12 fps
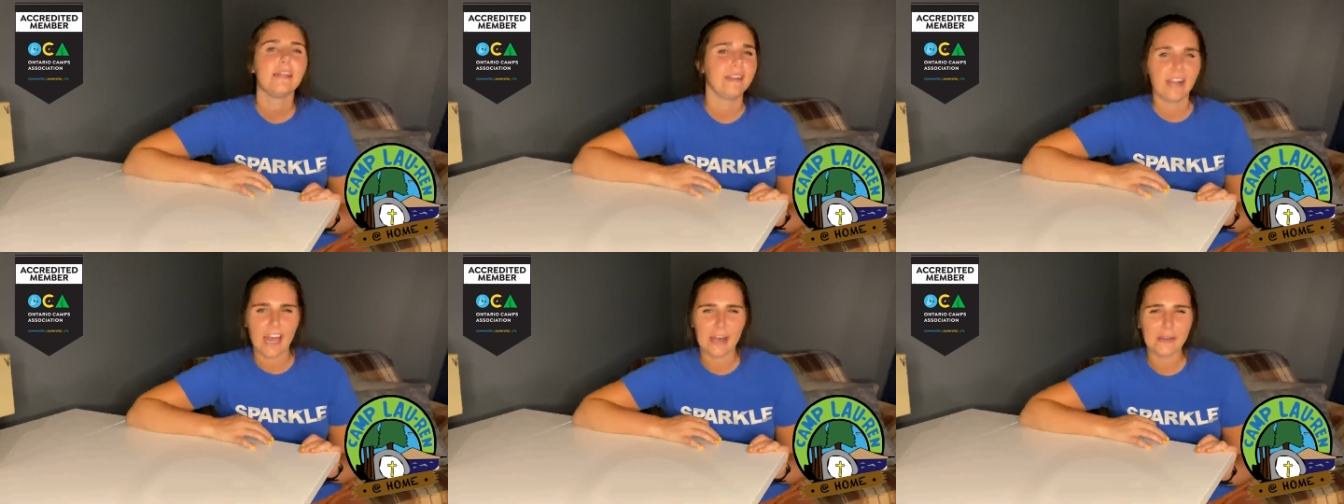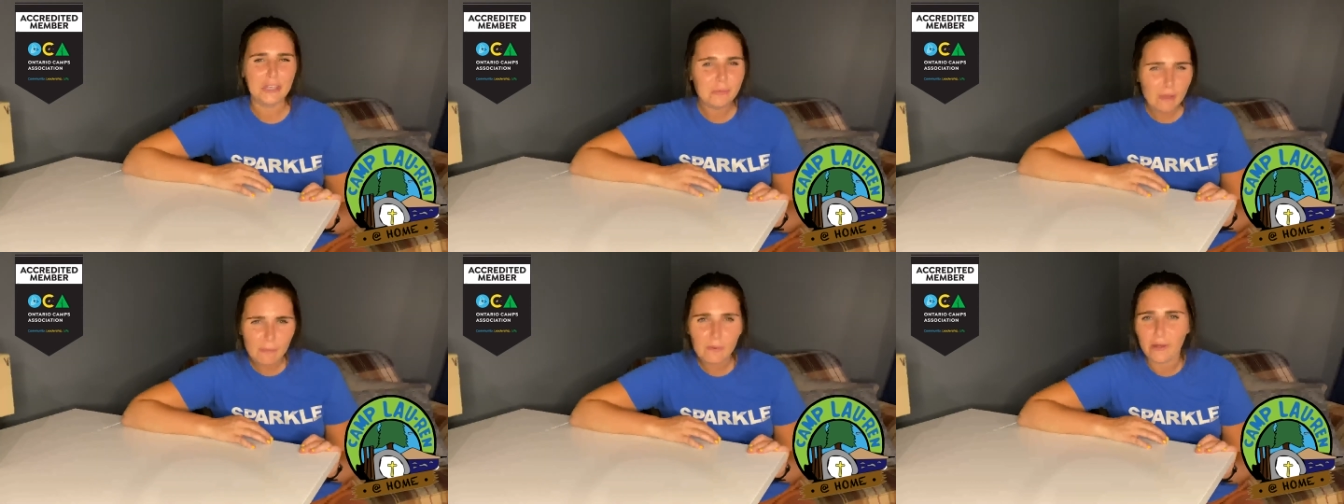Now, you
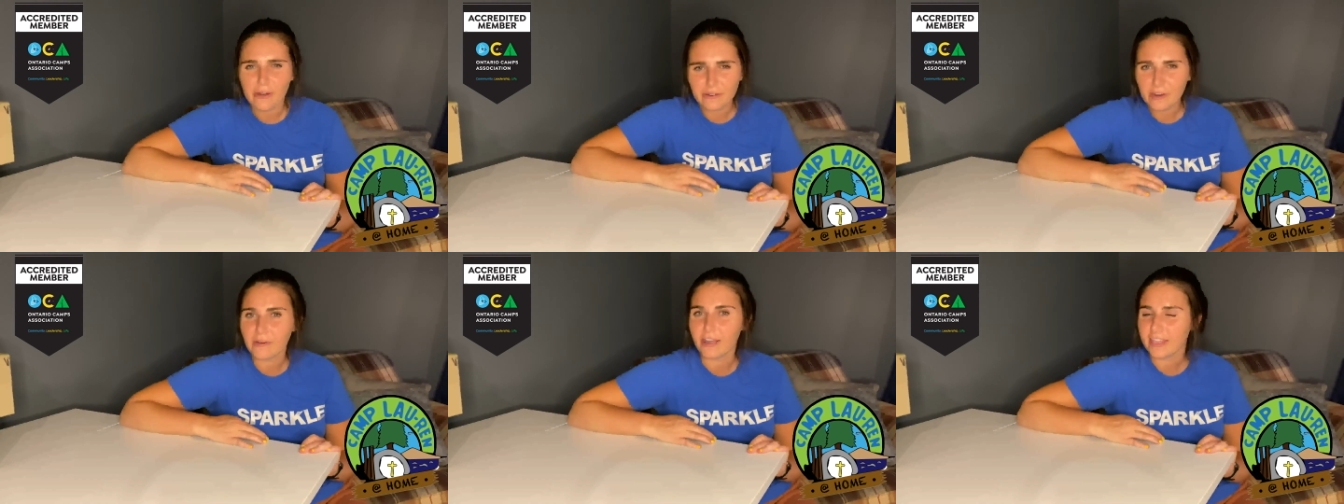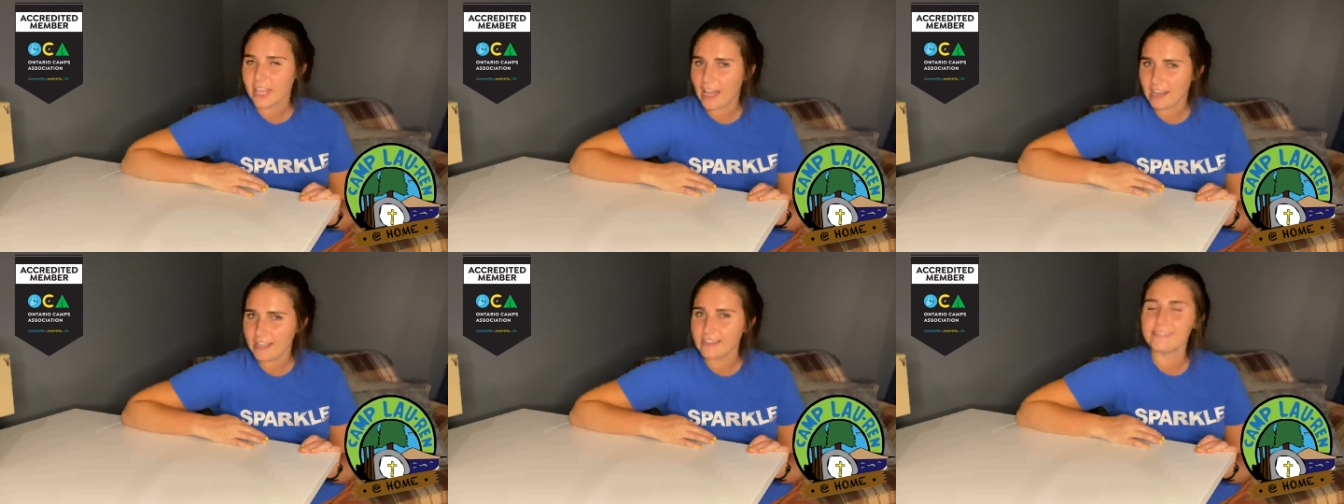may be wondering what
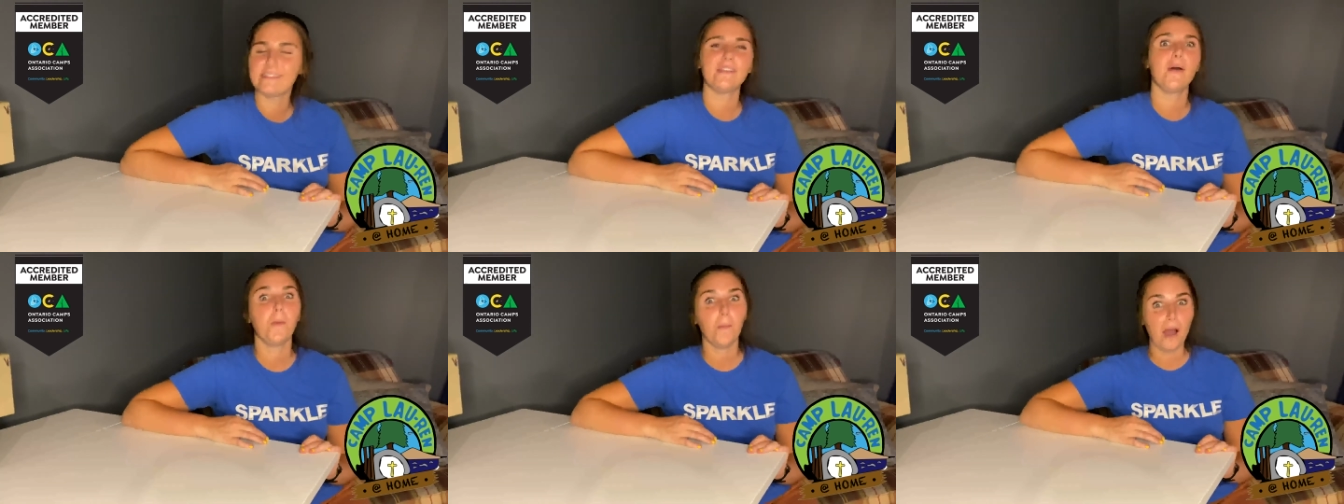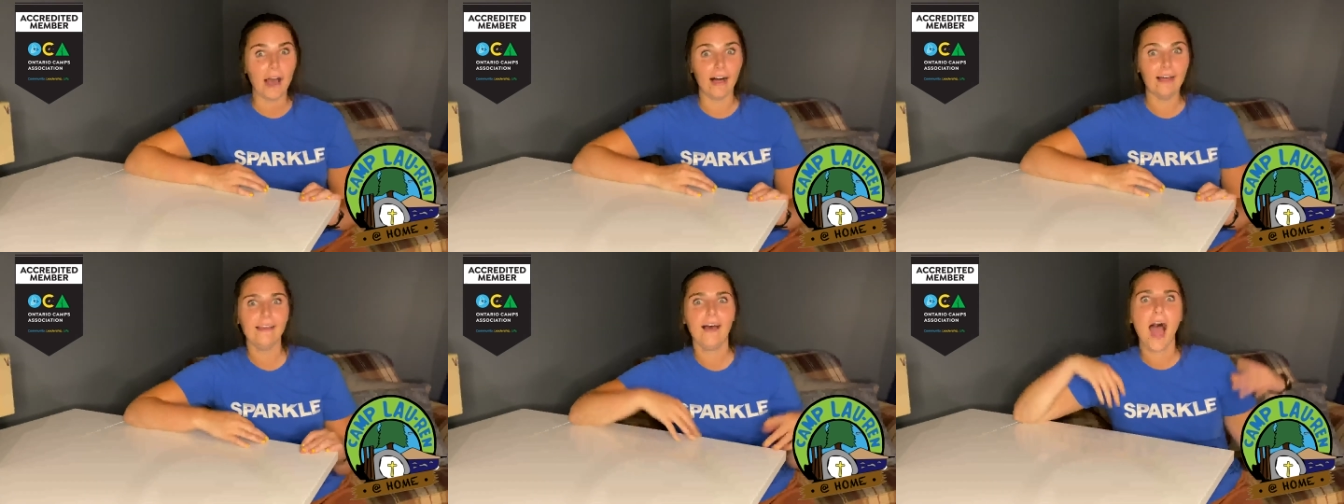that is.
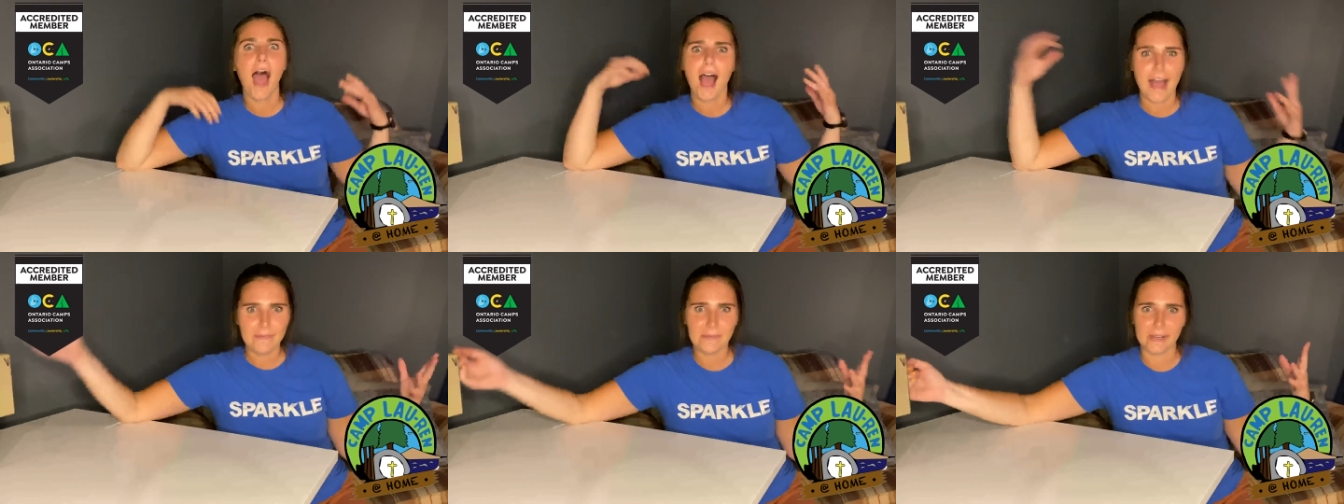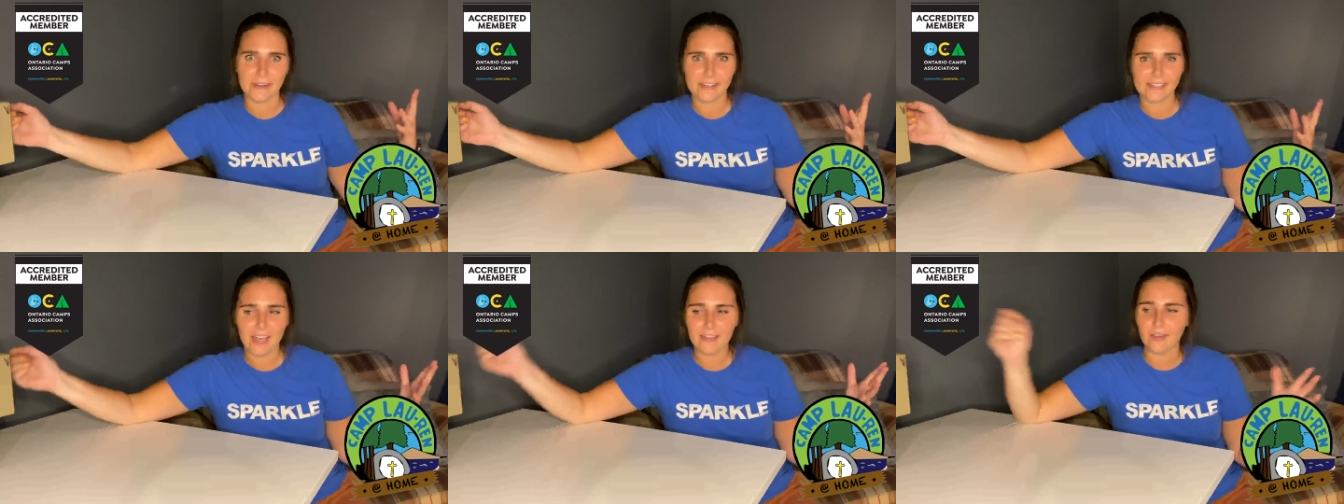Well, I'm here to
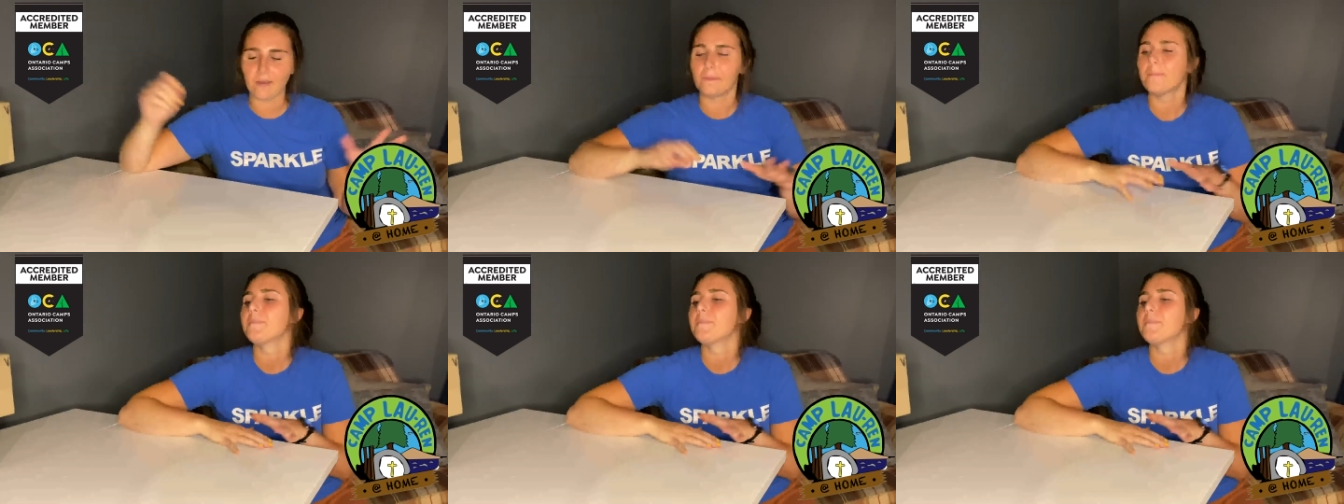tell you.